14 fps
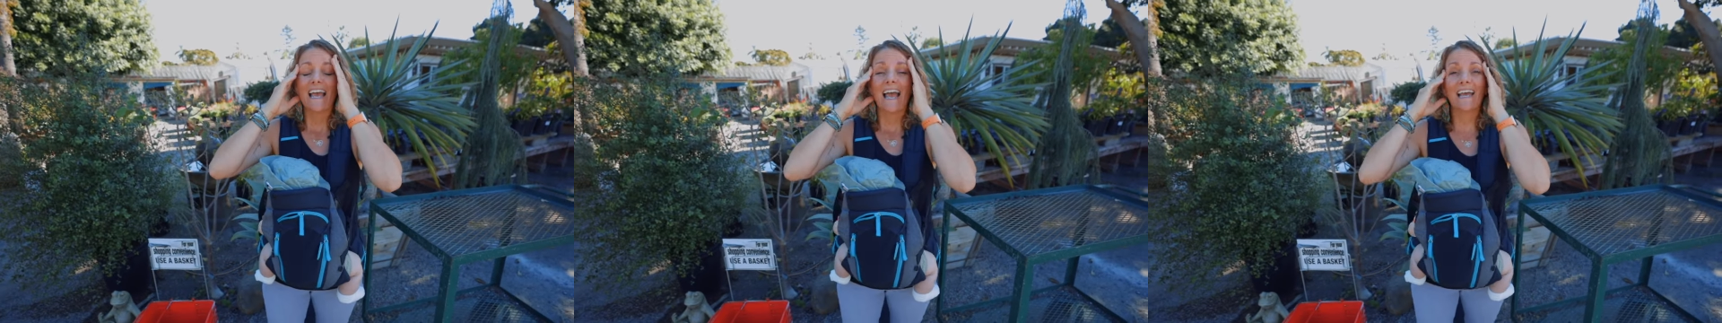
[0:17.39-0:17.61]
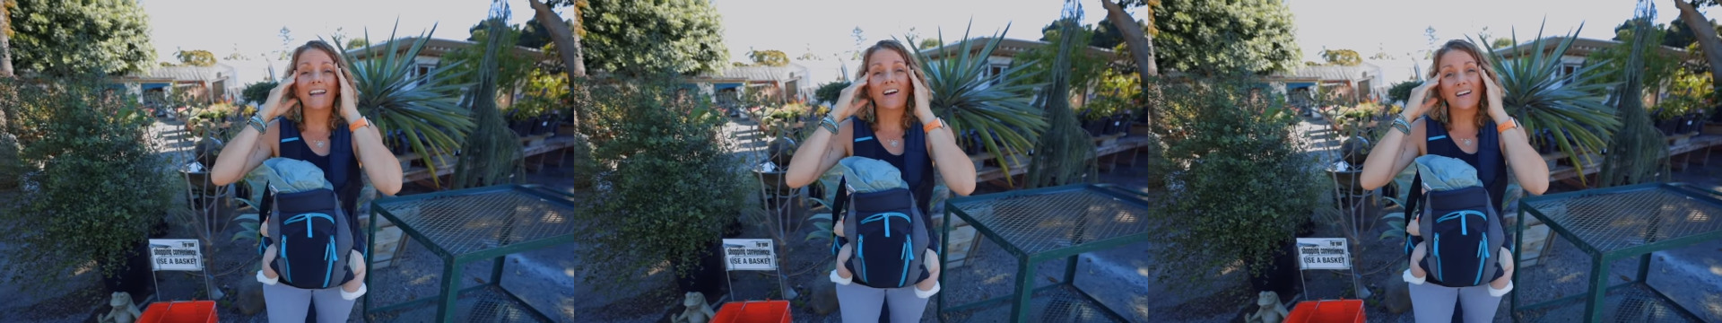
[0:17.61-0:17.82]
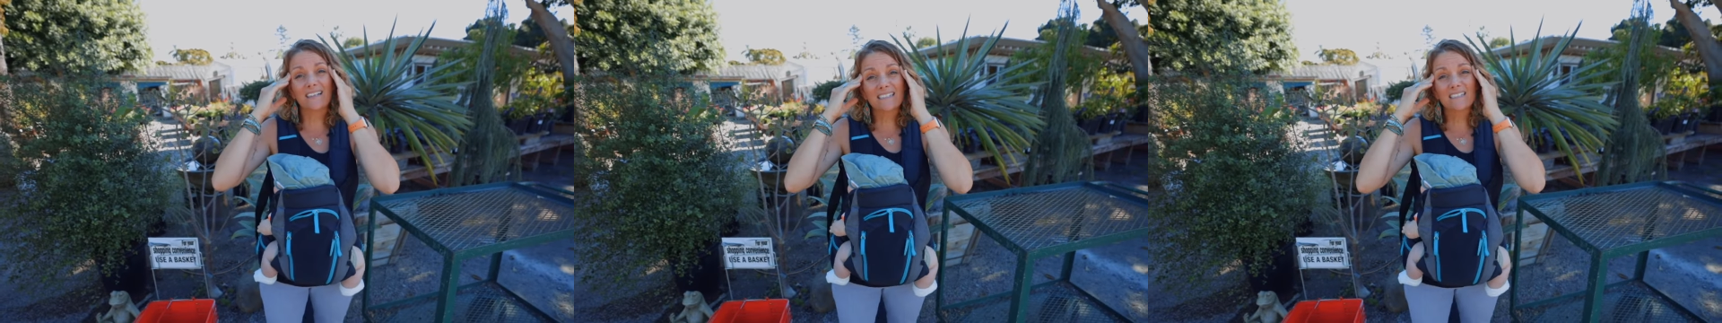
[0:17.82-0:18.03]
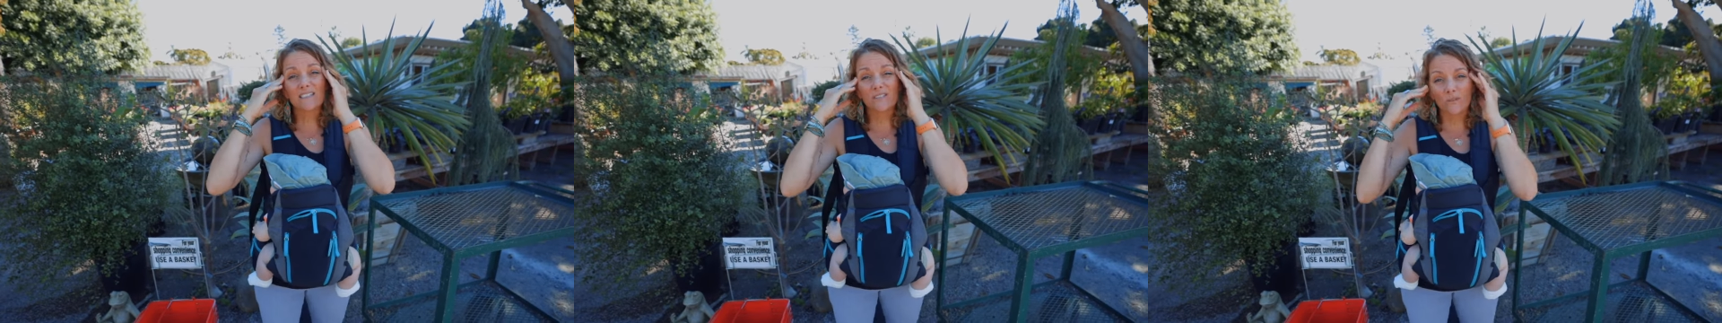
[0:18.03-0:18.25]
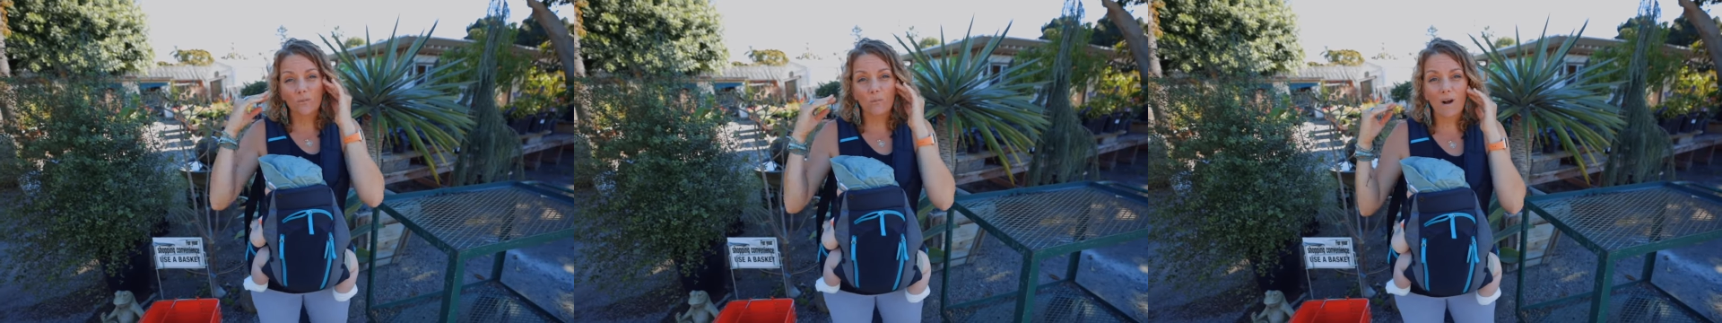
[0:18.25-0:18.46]
And honestly,
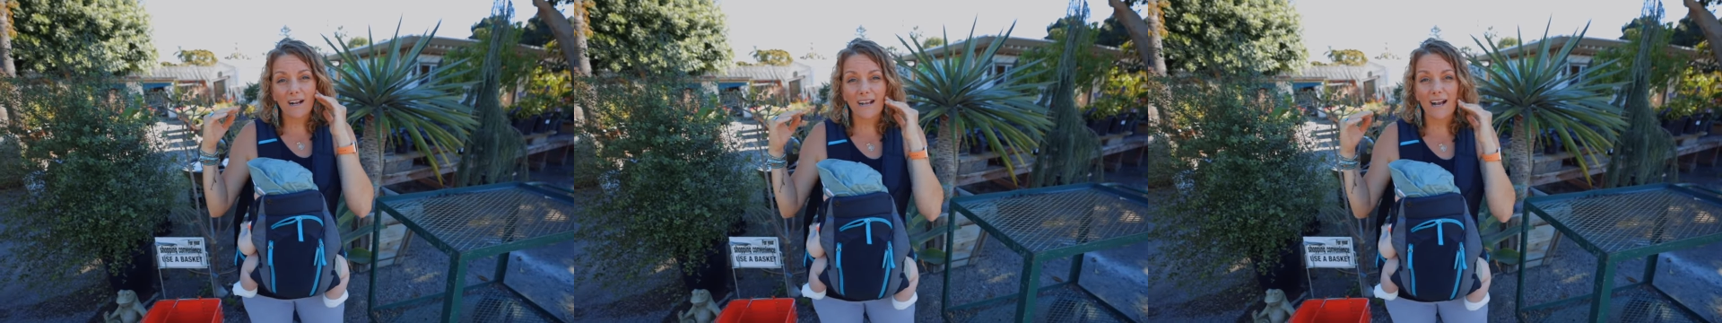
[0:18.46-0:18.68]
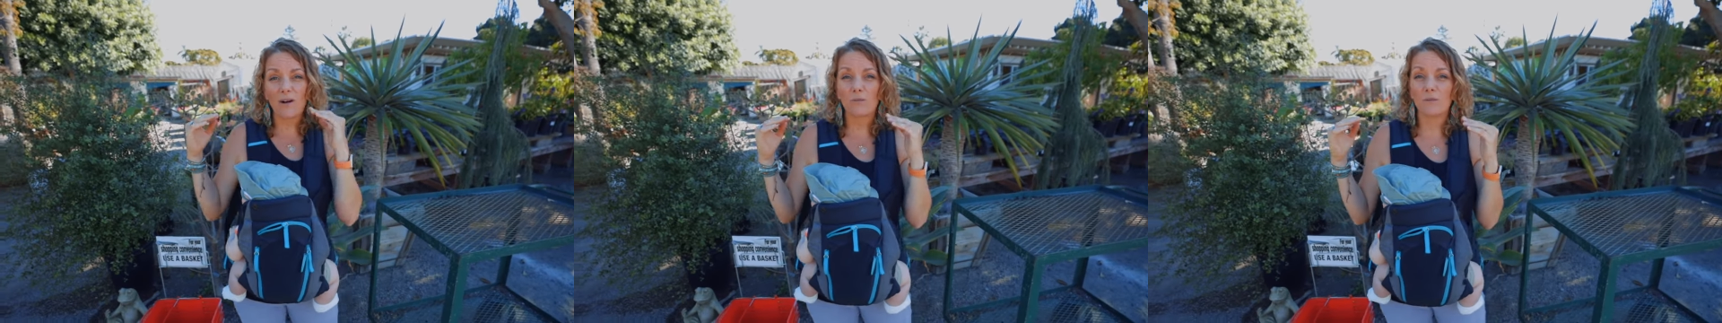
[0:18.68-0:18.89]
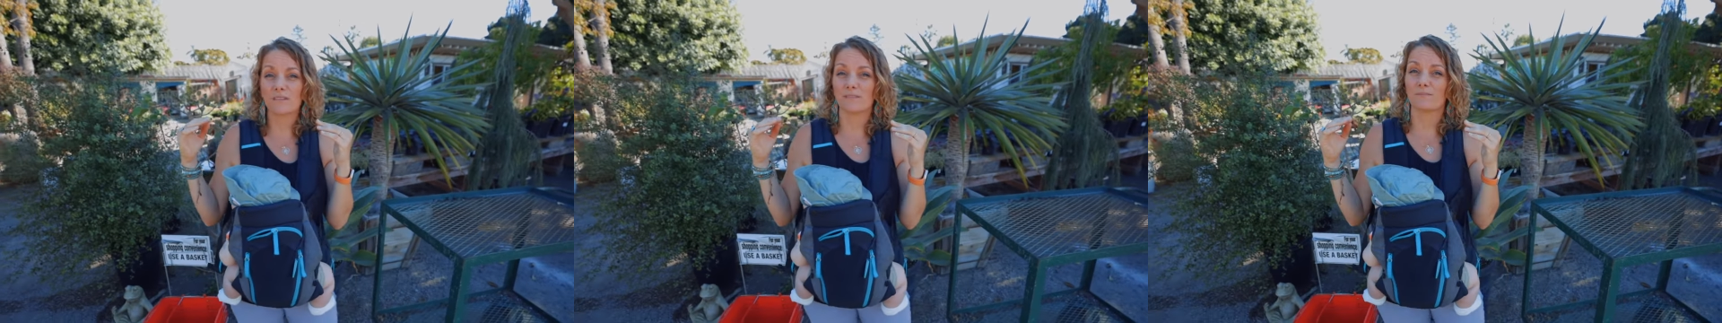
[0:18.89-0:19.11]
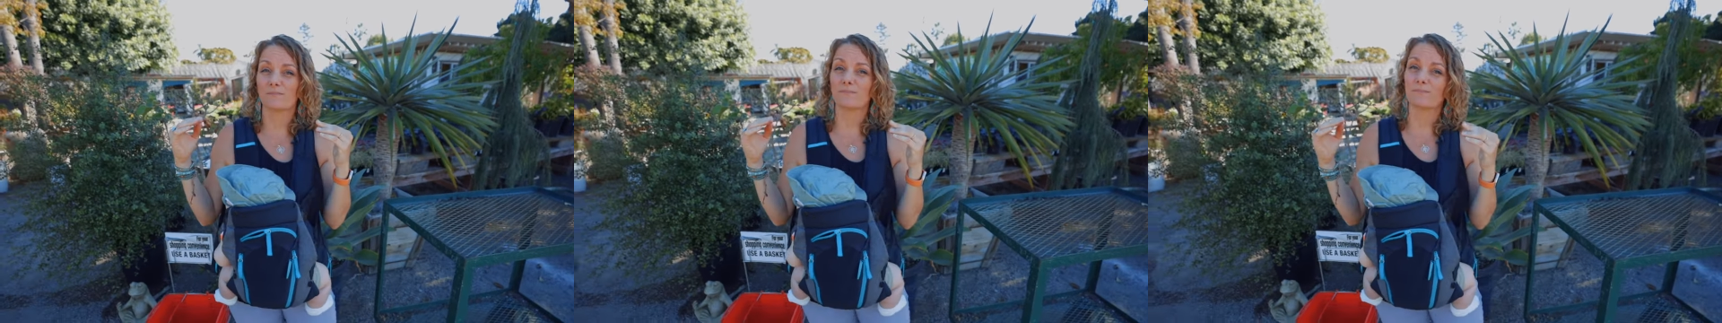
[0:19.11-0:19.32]
you can walk out with a